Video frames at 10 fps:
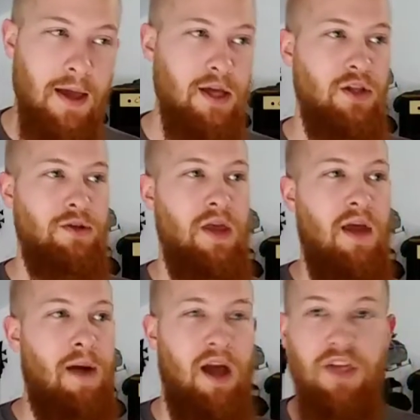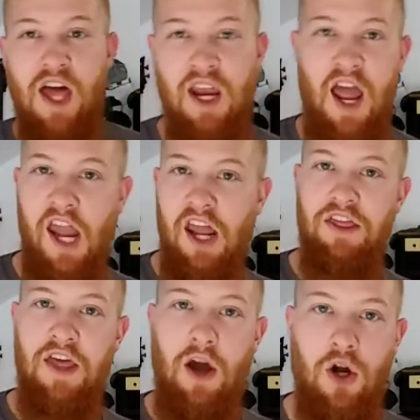Because back then,
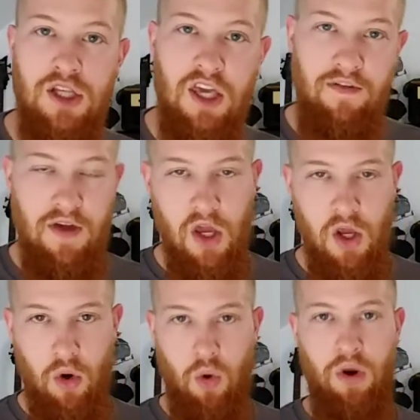anything on TV or